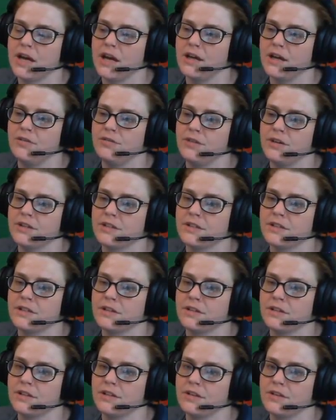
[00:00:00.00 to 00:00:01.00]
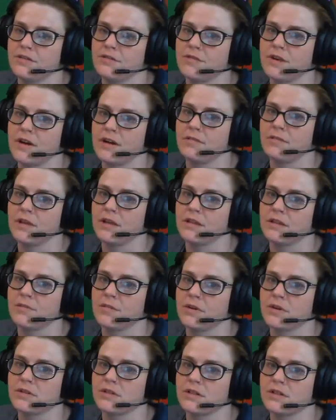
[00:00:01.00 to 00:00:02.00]
I don't necessarily know if I'm like the
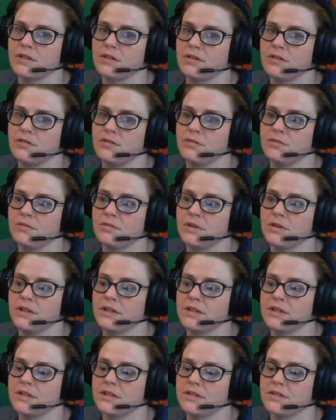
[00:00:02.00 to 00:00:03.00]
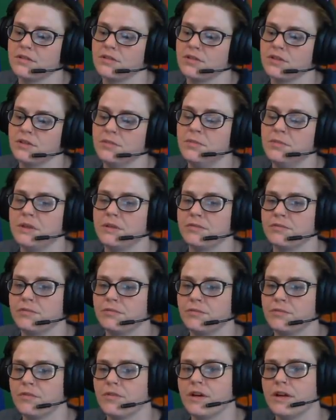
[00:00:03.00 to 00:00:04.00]
person who is should be
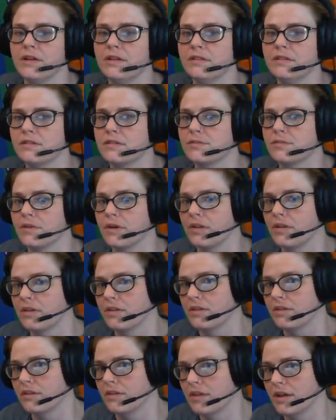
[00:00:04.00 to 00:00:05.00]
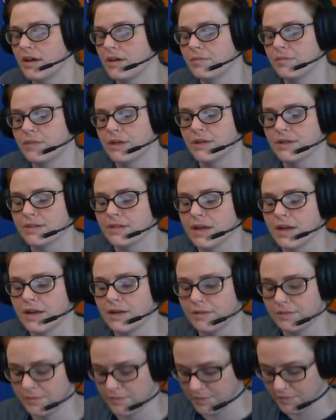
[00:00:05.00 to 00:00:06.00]
friends with them because
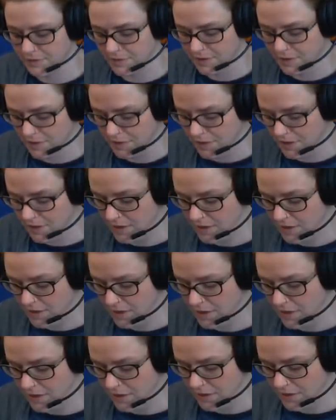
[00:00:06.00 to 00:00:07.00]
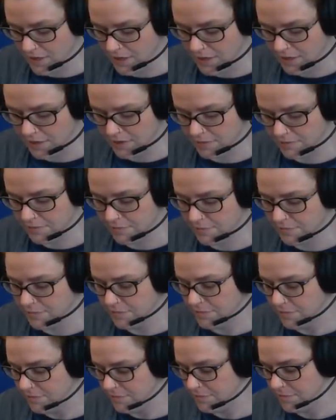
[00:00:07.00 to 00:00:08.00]
like
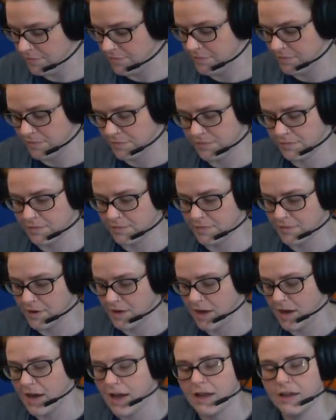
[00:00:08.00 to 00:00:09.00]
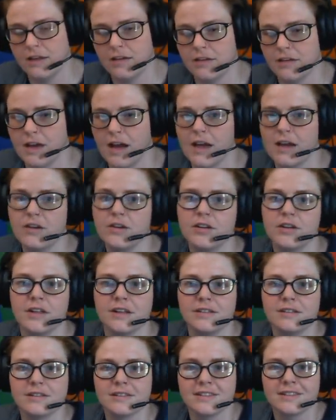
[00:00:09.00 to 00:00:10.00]
I
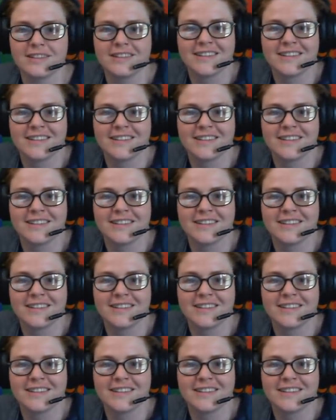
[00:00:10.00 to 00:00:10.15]
couldn't.